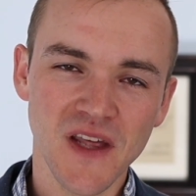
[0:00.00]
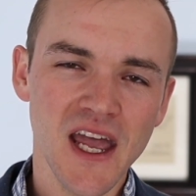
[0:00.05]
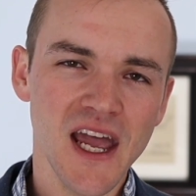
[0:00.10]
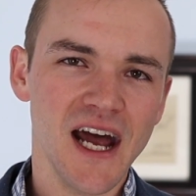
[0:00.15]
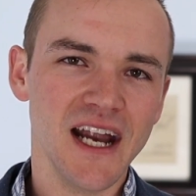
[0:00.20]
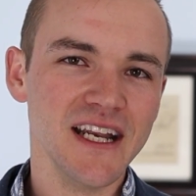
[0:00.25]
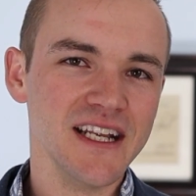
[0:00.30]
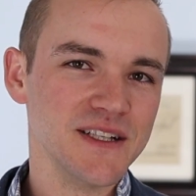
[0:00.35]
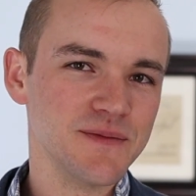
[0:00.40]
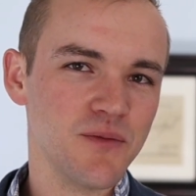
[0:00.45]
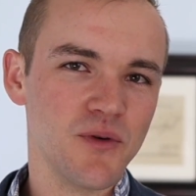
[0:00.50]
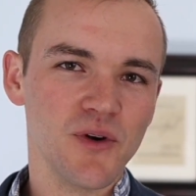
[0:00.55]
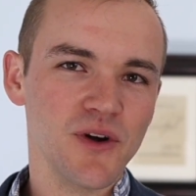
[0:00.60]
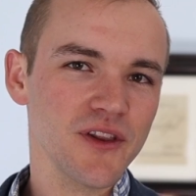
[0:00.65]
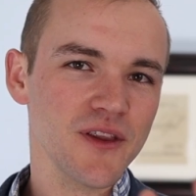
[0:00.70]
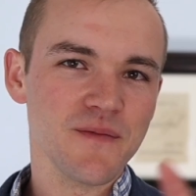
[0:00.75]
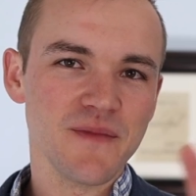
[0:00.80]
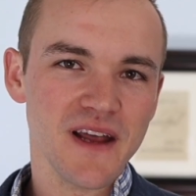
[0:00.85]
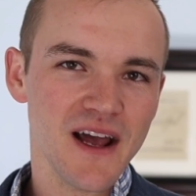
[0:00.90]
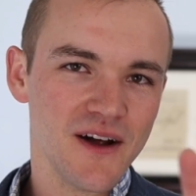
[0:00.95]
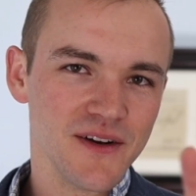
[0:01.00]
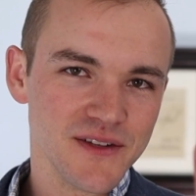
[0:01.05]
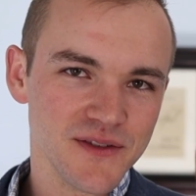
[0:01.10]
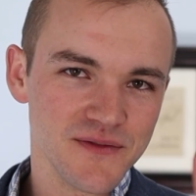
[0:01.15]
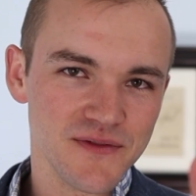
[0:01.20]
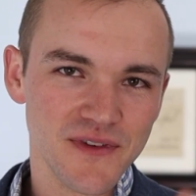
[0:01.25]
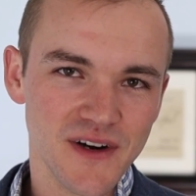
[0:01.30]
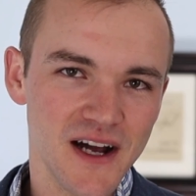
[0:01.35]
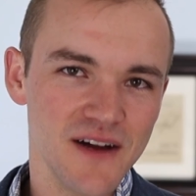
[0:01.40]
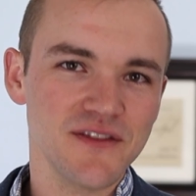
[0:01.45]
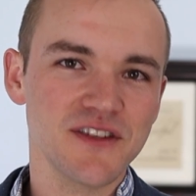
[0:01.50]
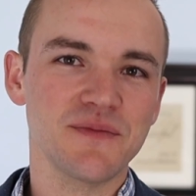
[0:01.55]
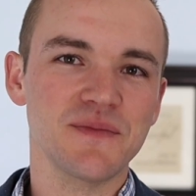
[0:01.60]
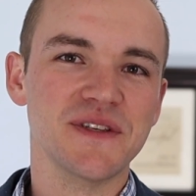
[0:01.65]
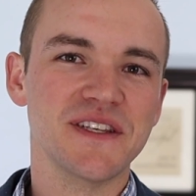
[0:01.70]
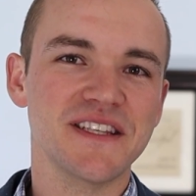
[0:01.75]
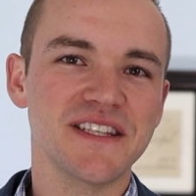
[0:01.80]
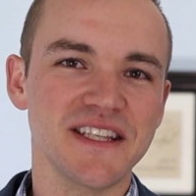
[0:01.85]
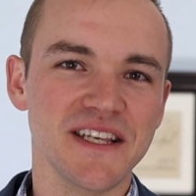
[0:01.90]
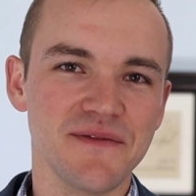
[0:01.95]
And he's boiled them down to 5
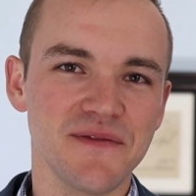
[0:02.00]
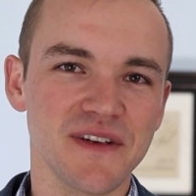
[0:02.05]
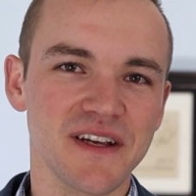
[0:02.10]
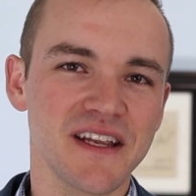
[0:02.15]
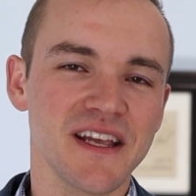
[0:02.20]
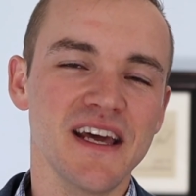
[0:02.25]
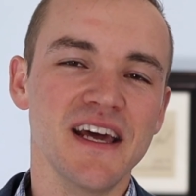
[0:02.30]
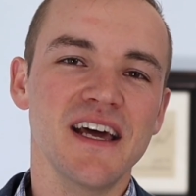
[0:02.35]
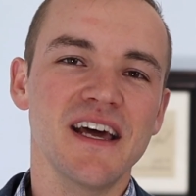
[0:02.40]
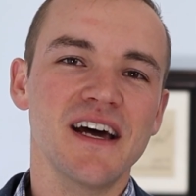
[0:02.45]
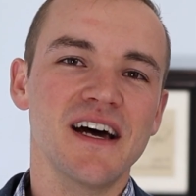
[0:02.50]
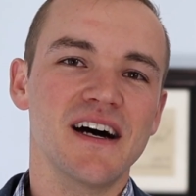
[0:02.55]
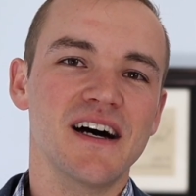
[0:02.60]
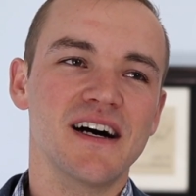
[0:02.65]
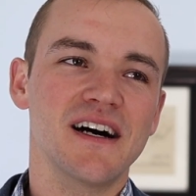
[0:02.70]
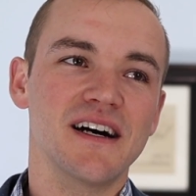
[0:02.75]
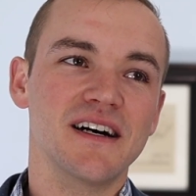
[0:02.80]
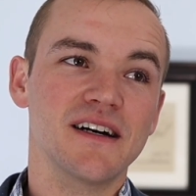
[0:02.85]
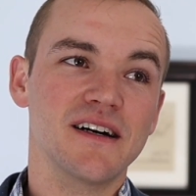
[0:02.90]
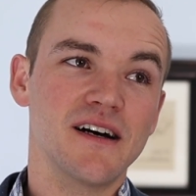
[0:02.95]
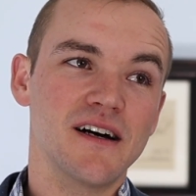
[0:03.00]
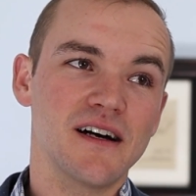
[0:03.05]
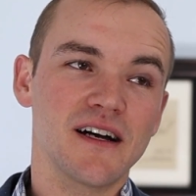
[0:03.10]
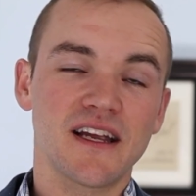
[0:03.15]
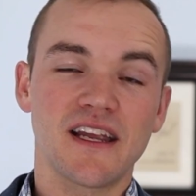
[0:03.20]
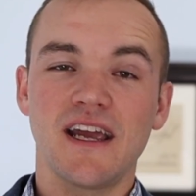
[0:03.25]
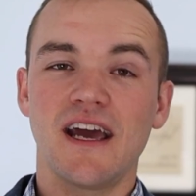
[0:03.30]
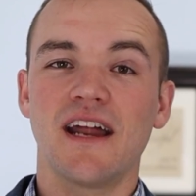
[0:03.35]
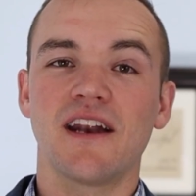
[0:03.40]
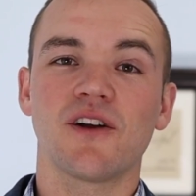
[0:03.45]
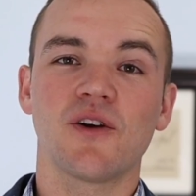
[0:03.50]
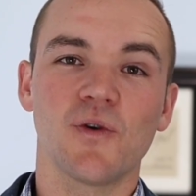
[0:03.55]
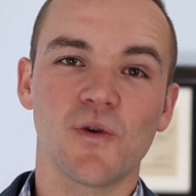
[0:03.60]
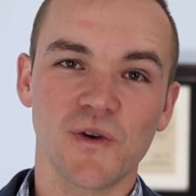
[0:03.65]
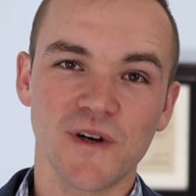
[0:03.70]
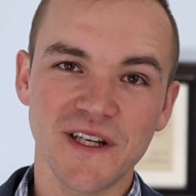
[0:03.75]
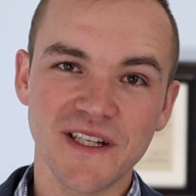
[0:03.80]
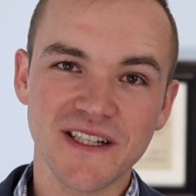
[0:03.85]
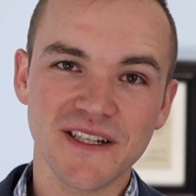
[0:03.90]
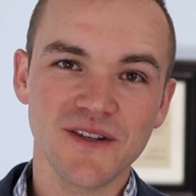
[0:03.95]
specific
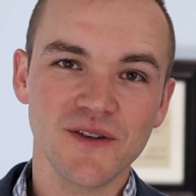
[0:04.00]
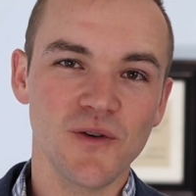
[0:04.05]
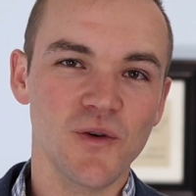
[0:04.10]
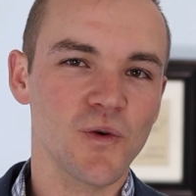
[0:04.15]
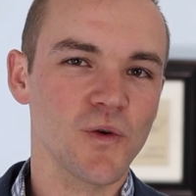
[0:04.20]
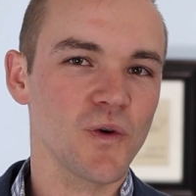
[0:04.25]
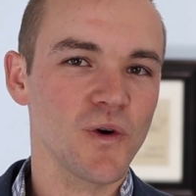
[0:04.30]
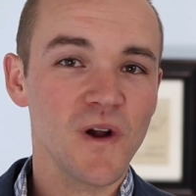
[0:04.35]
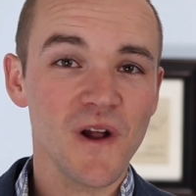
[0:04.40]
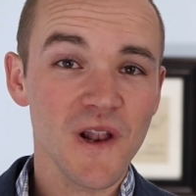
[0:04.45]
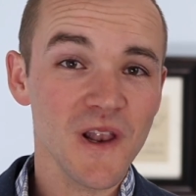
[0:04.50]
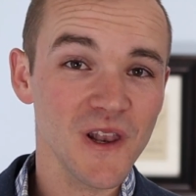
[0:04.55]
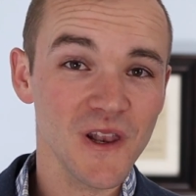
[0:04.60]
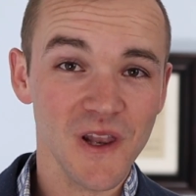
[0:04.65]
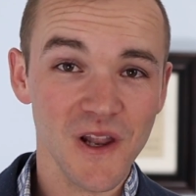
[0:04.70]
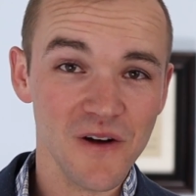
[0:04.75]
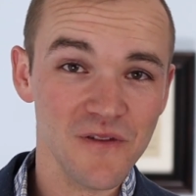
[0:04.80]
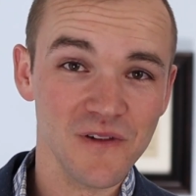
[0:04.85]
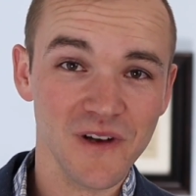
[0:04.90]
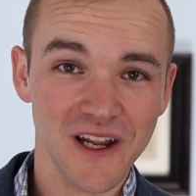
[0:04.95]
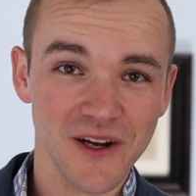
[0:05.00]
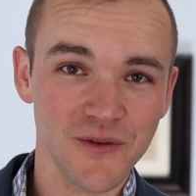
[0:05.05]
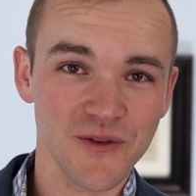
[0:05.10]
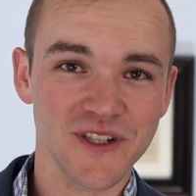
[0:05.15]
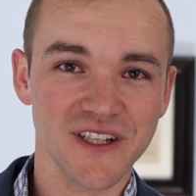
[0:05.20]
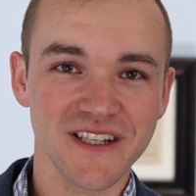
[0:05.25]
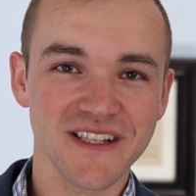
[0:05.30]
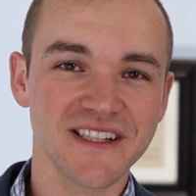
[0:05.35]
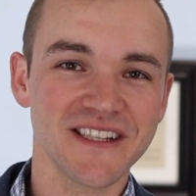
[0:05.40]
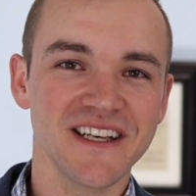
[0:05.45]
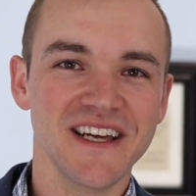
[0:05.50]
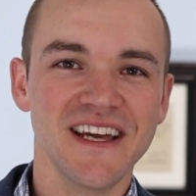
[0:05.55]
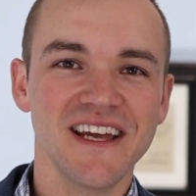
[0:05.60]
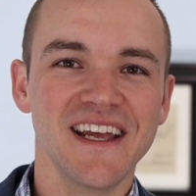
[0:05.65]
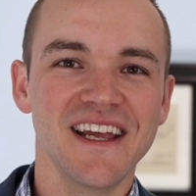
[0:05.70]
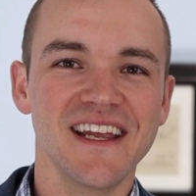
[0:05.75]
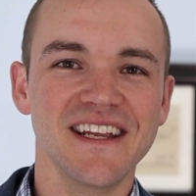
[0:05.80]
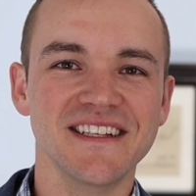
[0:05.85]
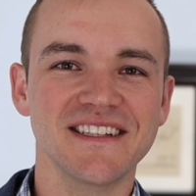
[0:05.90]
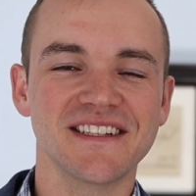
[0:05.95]
categories or love languages.
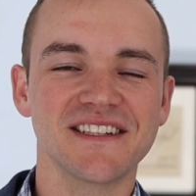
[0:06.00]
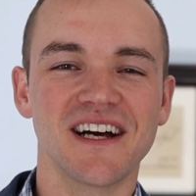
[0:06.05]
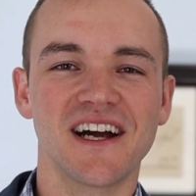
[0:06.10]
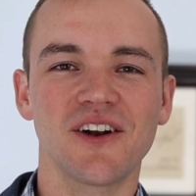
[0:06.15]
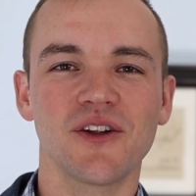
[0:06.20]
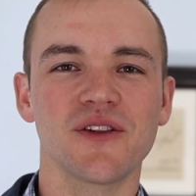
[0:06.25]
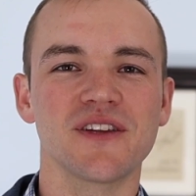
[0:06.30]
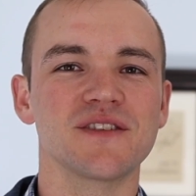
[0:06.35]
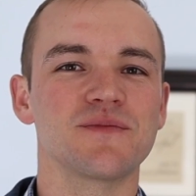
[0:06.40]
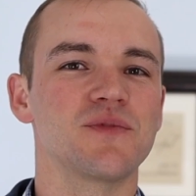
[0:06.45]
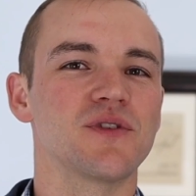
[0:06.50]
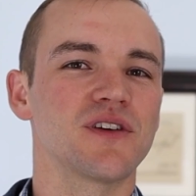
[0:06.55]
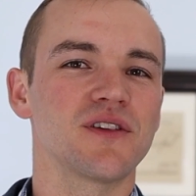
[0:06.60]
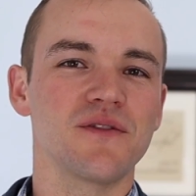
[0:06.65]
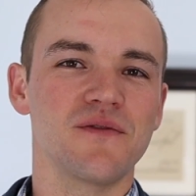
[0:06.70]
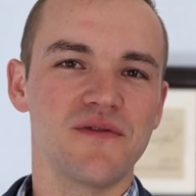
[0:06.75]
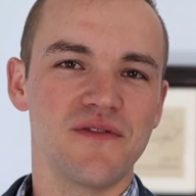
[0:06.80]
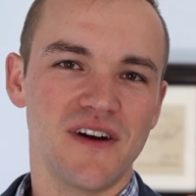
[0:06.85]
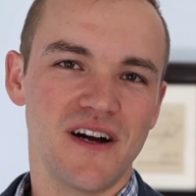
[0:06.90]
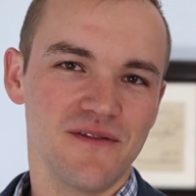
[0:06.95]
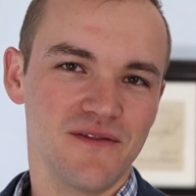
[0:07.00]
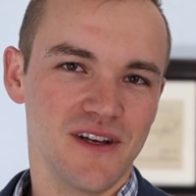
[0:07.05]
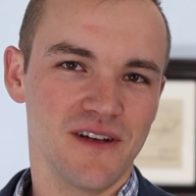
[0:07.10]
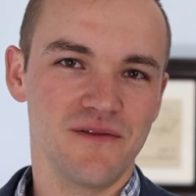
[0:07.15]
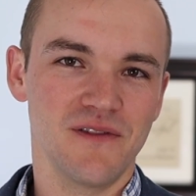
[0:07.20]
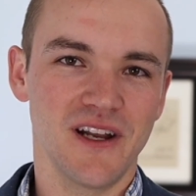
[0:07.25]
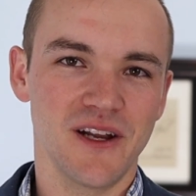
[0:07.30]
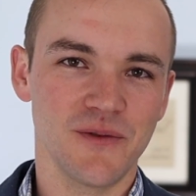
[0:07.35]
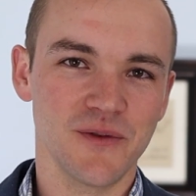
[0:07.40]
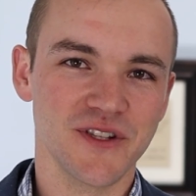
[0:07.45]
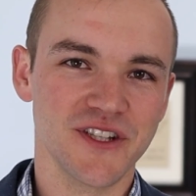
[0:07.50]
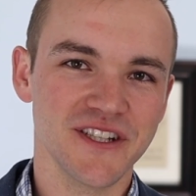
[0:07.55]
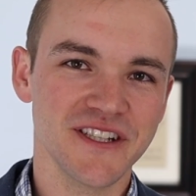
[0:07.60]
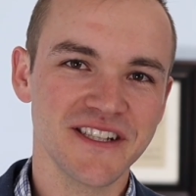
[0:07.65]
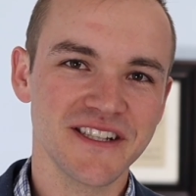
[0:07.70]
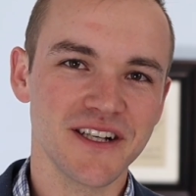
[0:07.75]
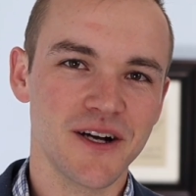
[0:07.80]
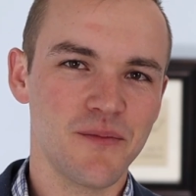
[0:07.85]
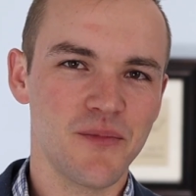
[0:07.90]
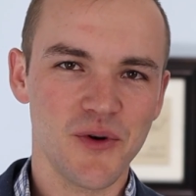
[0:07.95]
He's titled his book, The 5 Love
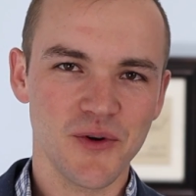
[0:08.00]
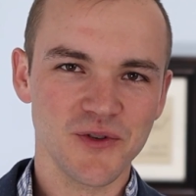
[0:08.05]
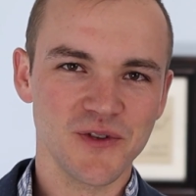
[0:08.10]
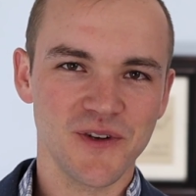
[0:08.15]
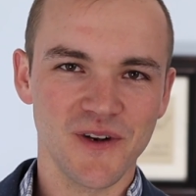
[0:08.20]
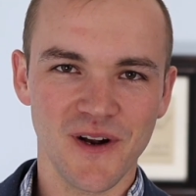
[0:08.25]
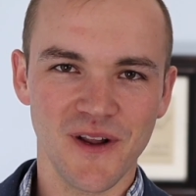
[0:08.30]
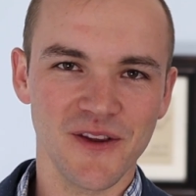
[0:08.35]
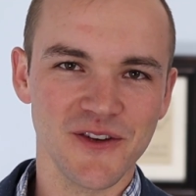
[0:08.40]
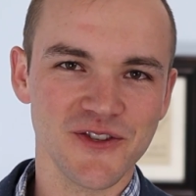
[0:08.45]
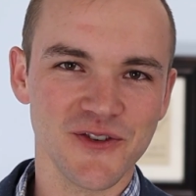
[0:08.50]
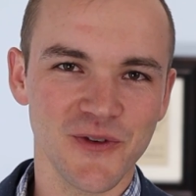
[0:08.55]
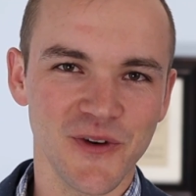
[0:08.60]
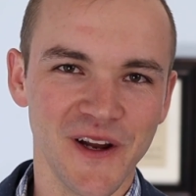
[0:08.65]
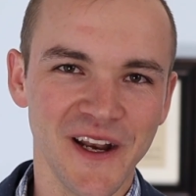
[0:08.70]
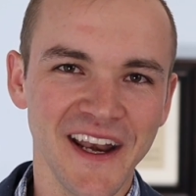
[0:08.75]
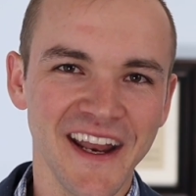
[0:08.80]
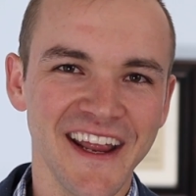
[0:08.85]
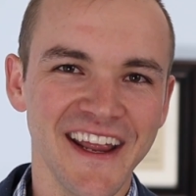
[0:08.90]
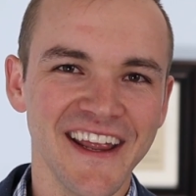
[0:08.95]
Languages. I'll post it on the screen.